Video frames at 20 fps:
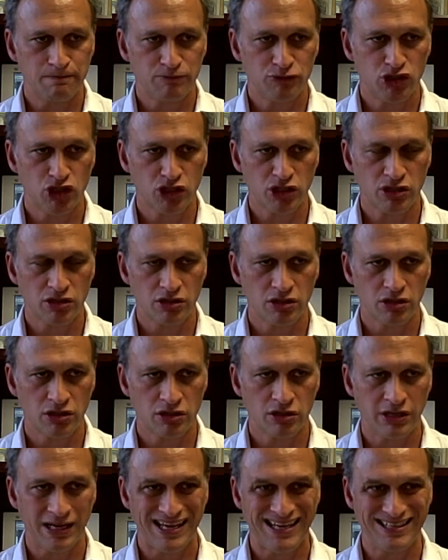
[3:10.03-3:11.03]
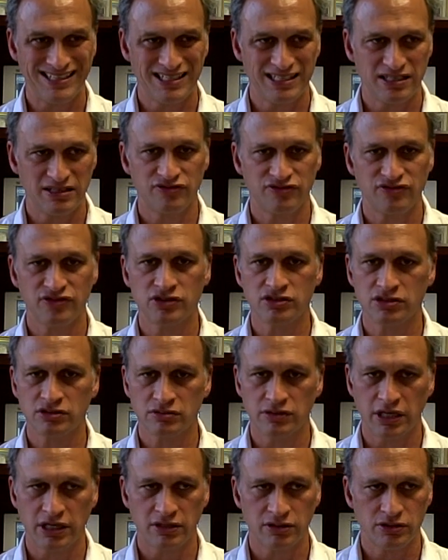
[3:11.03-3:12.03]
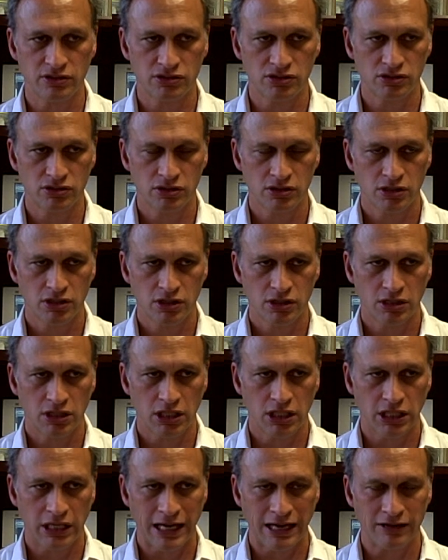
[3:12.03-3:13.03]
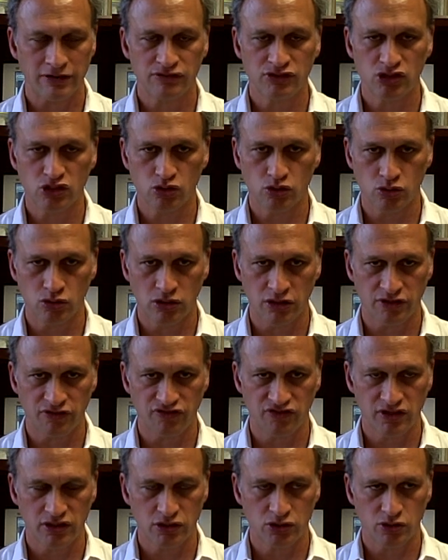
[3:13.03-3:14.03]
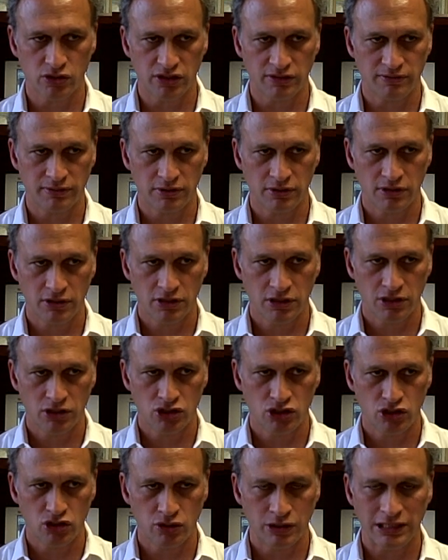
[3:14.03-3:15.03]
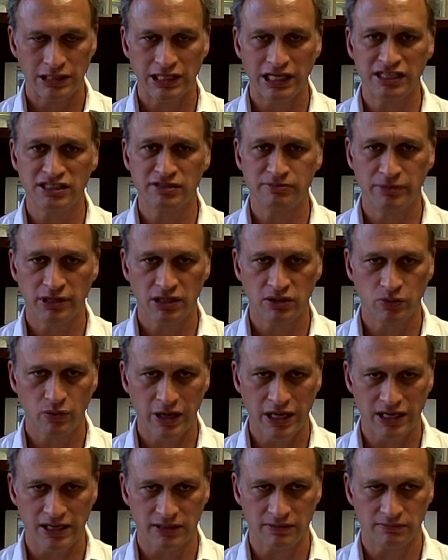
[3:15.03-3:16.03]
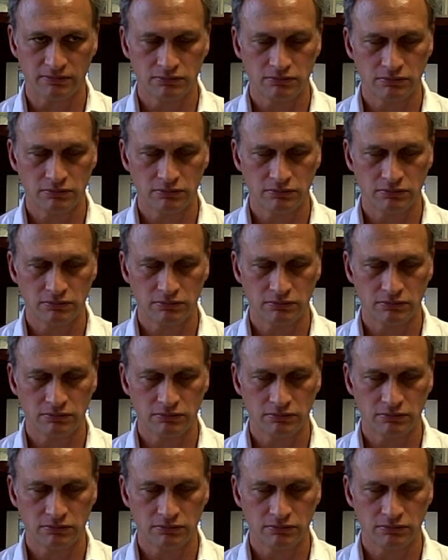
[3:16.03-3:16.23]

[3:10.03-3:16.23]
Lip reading: took her 18 first graders out of school on a field trip to a lesbian wedding.